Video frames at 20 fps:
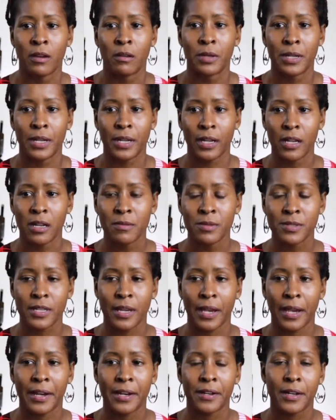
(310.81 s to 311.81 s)
When it comes
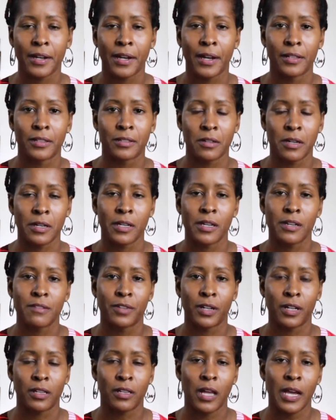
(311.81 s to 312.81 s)
to hair coloring,
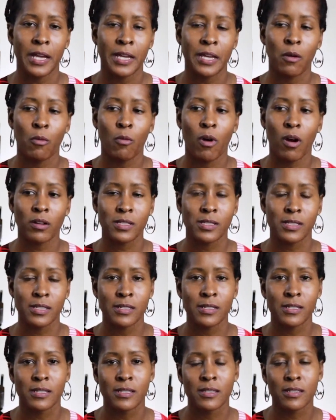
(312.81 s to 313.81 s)
if a client walks
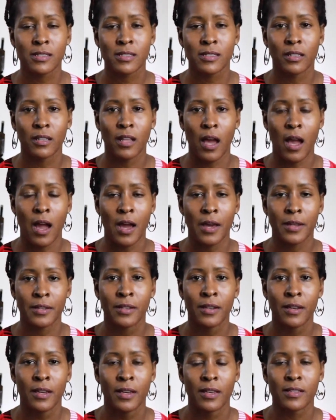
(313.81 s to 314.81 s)
into the
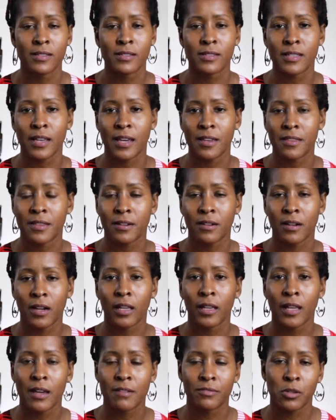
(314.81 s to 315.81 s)
salon and say they're
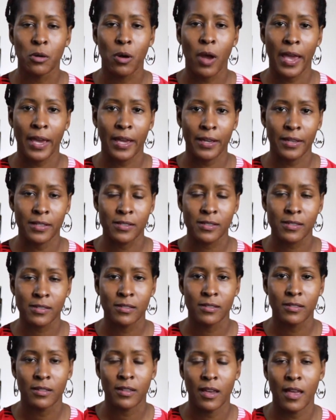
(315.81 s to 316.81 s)
a level 8
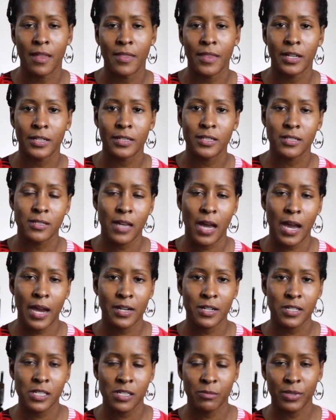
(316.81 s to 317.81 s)
and they
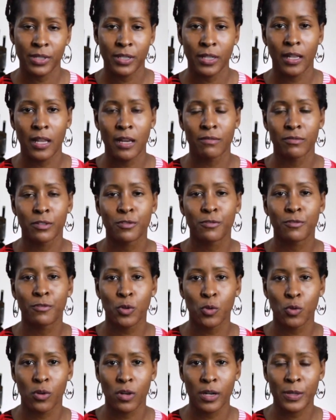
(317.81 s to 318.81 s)
desire to be a level
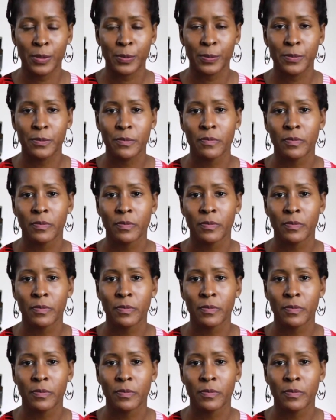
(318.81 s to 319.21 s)
4,